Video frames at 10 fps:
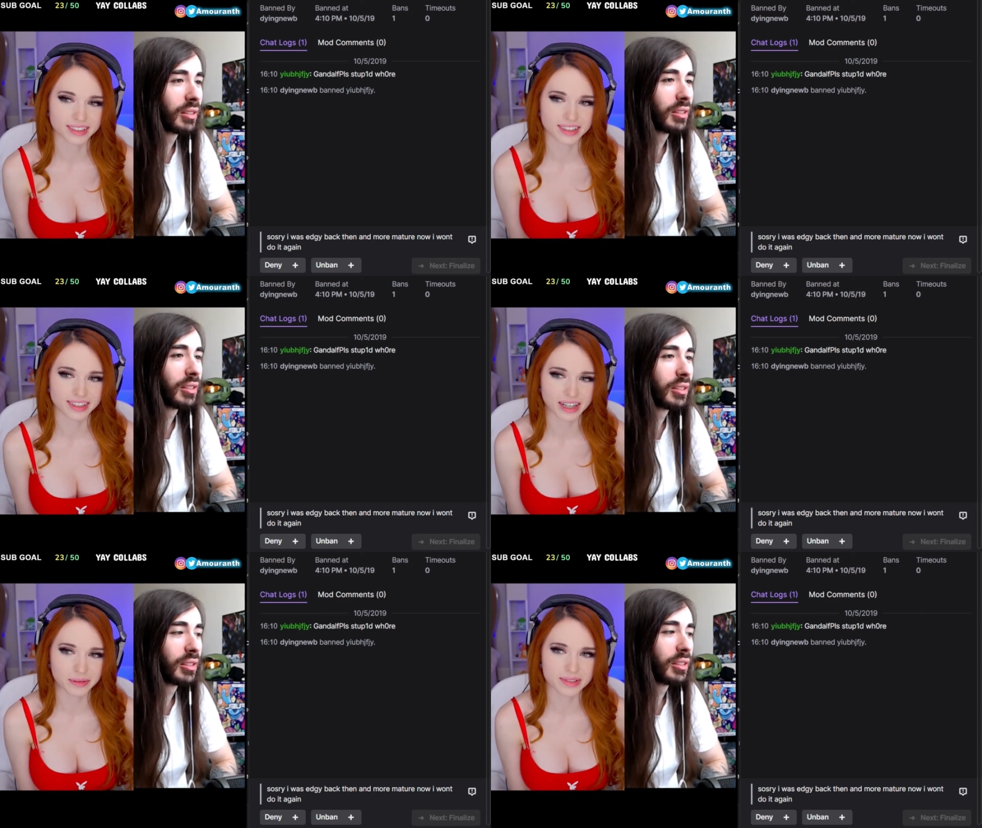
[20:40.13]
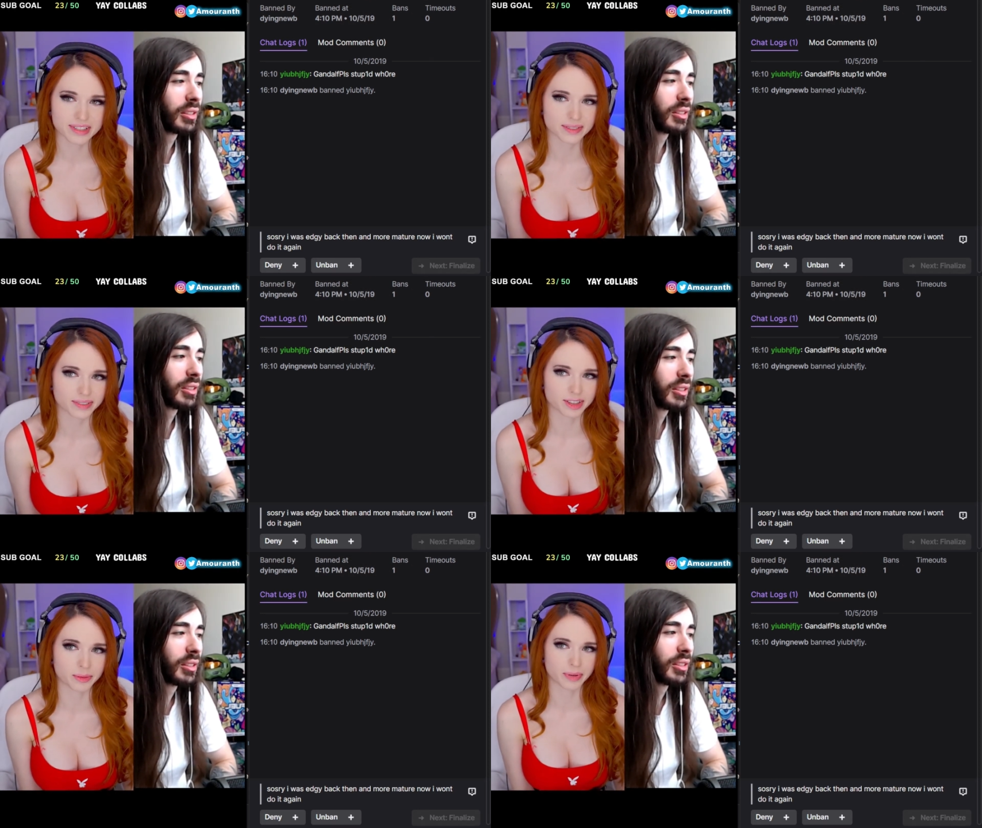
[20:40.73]
Speaker 1: I was never
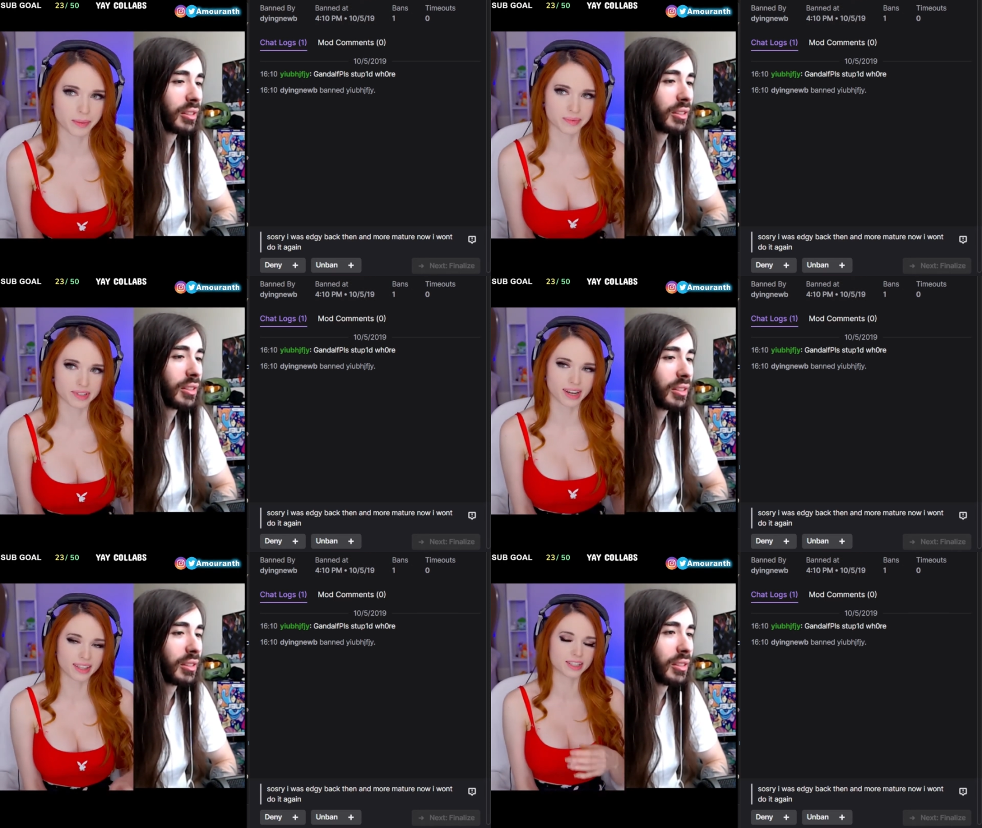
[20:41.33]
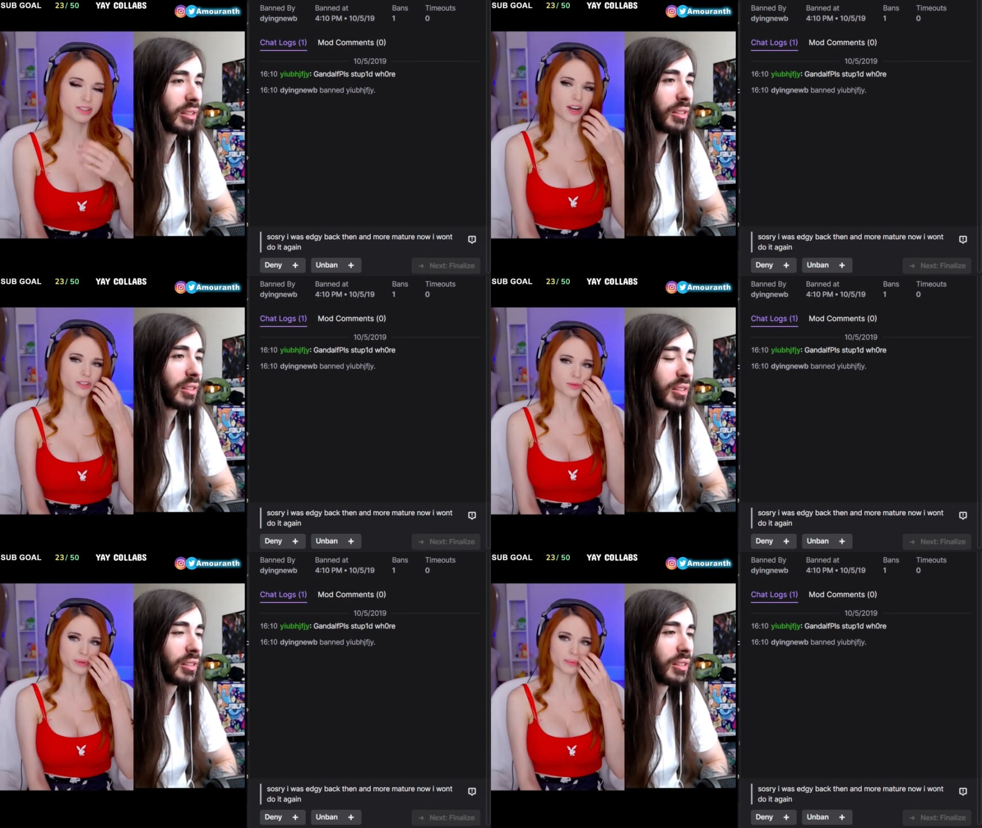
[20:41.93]
into Pepsi. I like Dr.
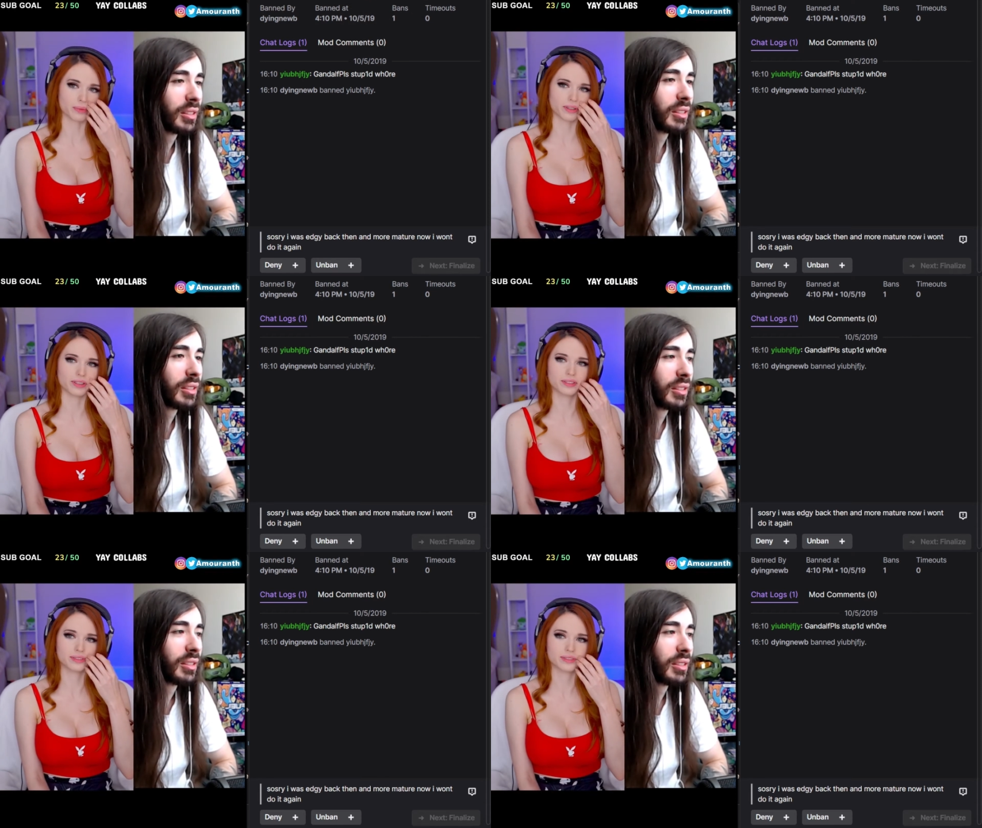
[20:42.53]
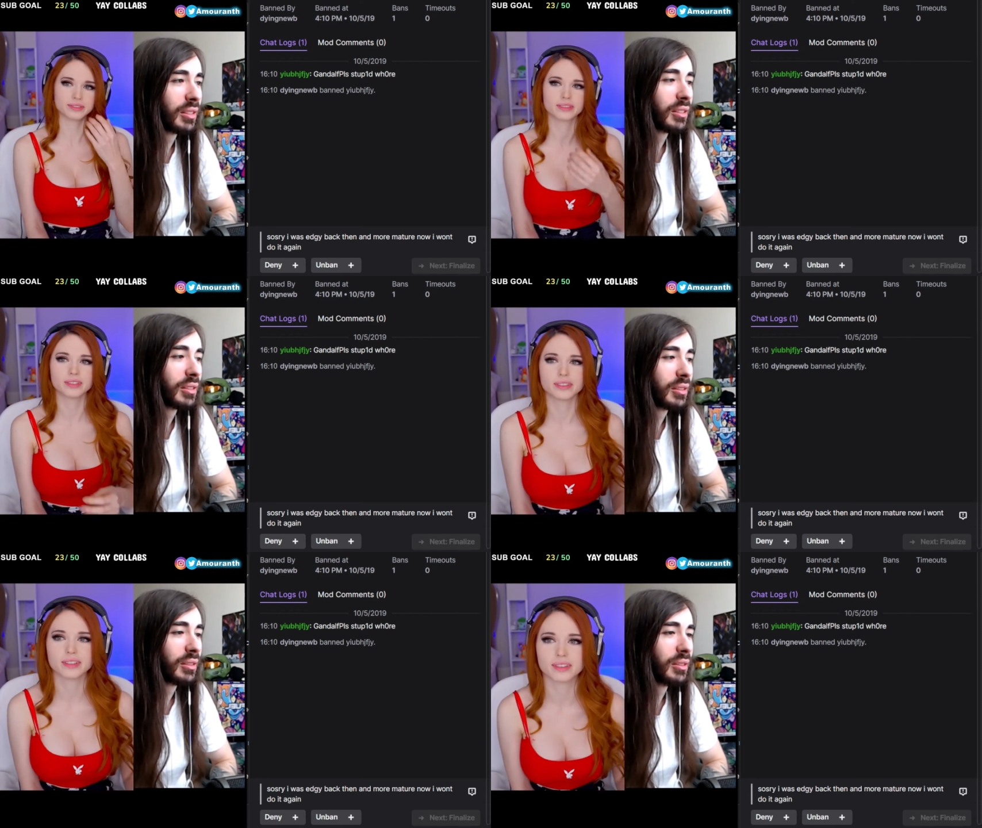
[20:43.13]
Pepper.
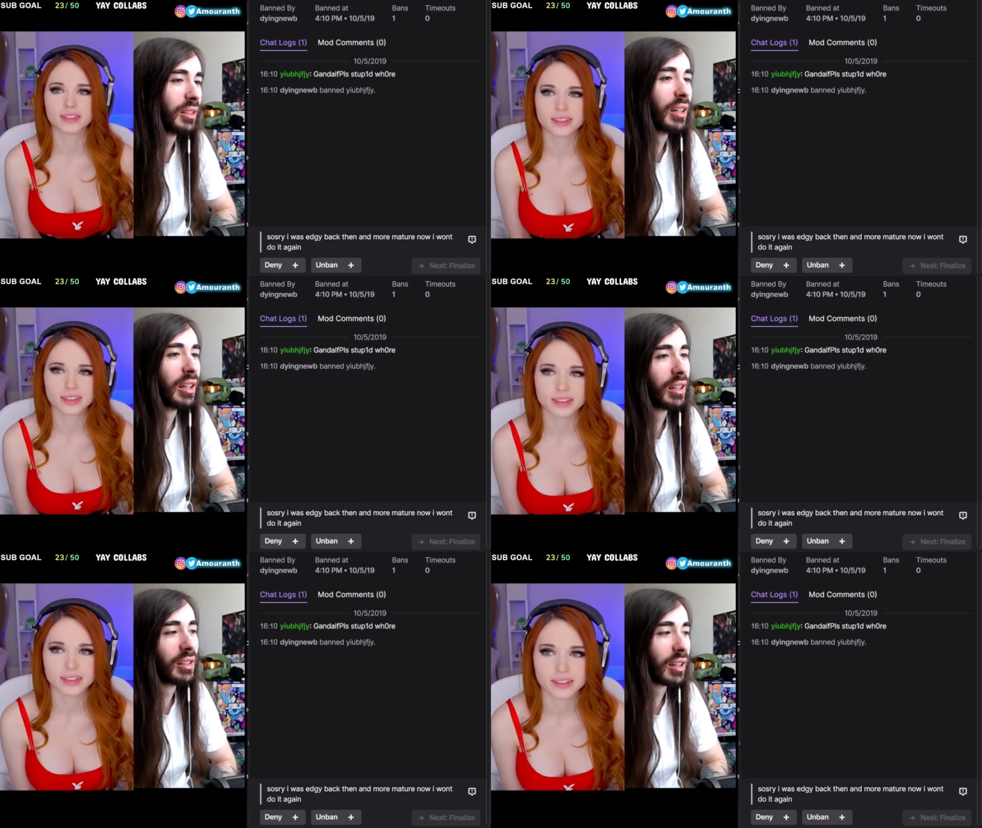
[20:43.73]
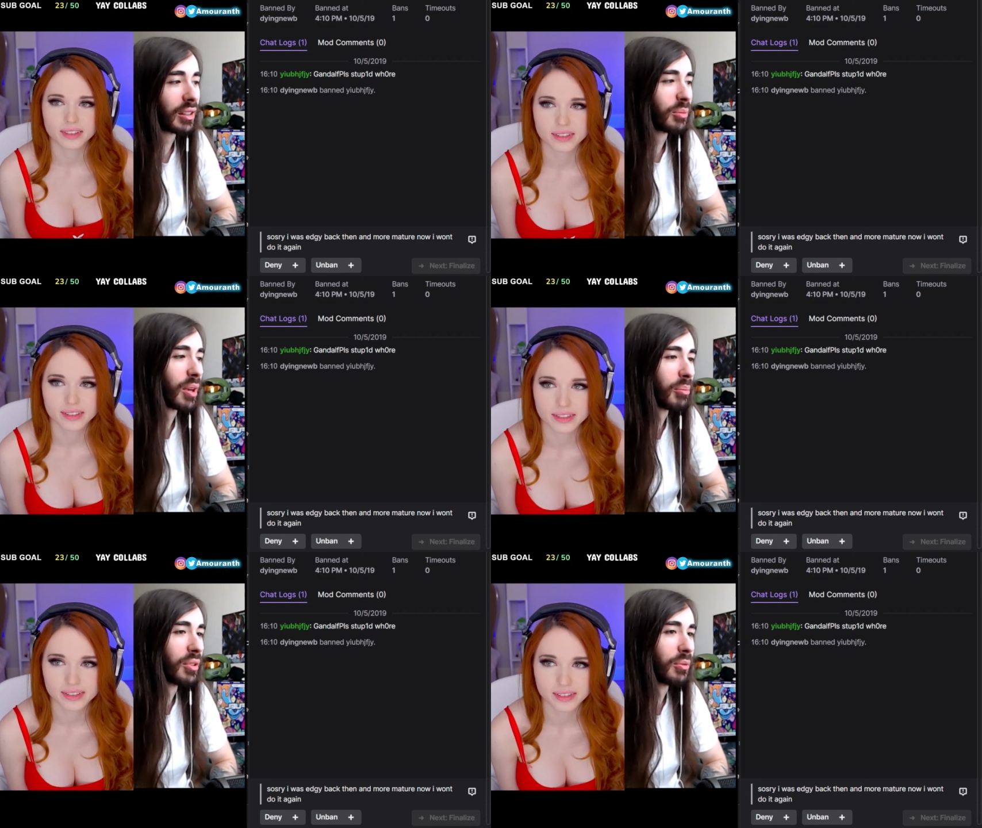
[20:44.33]
Speaker 2: Yeah, Dr.
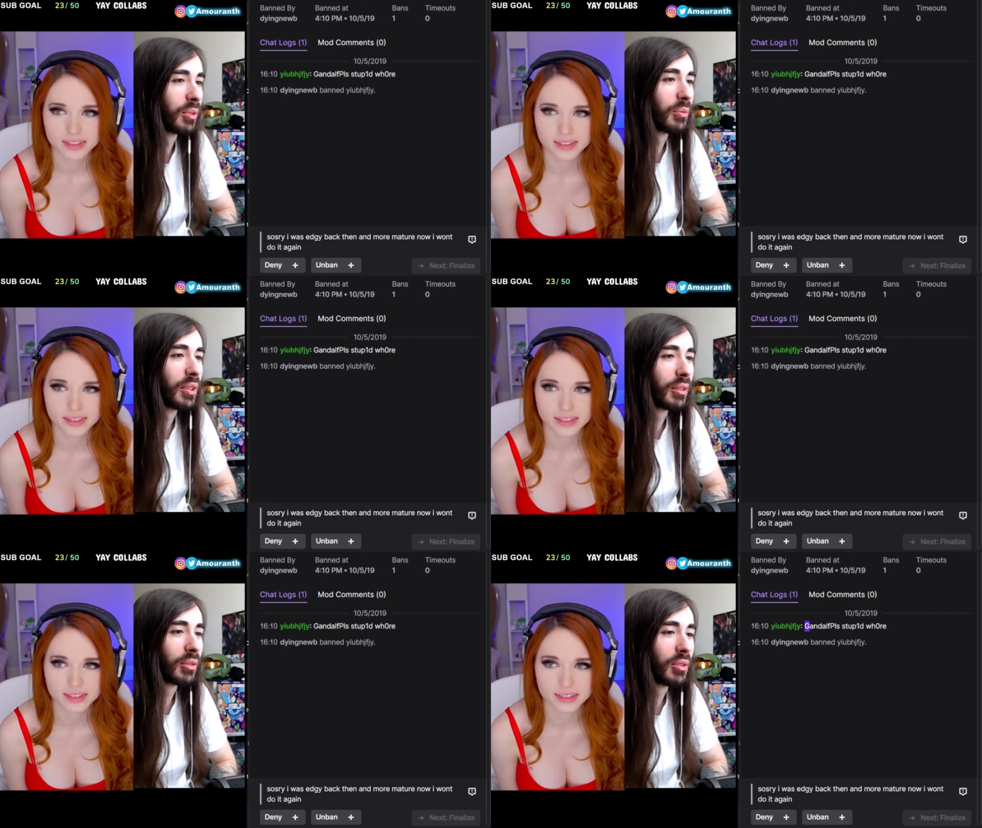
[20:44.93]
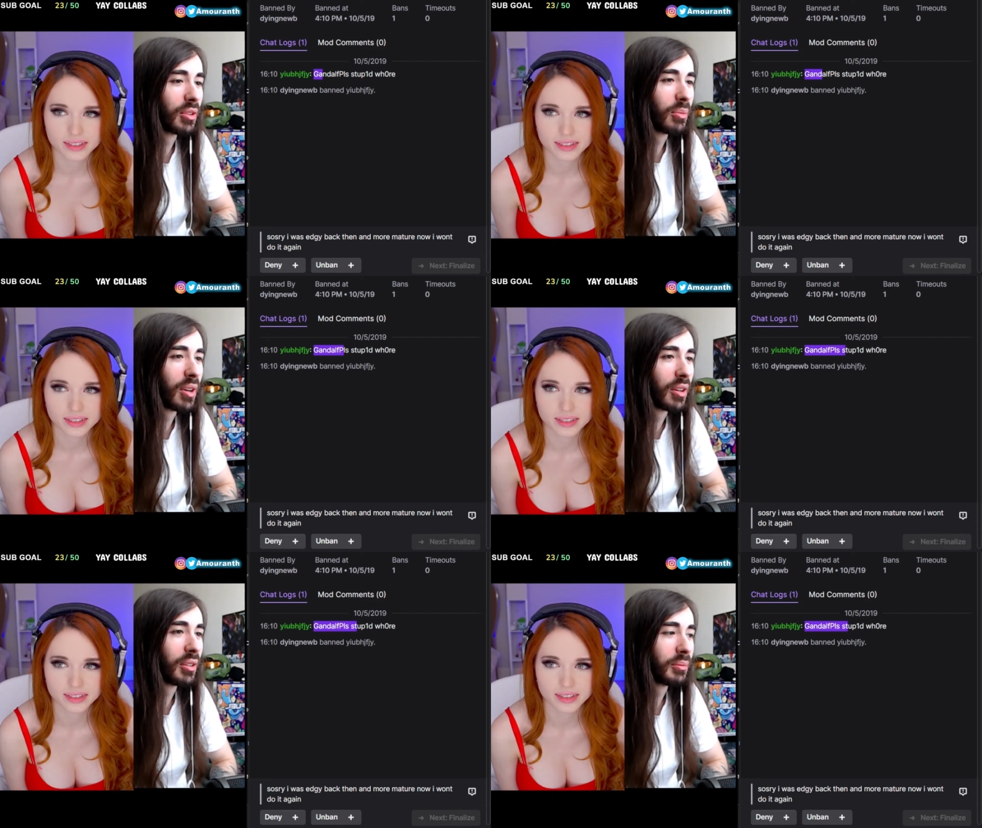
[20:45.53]
Pepper is one way of going about it.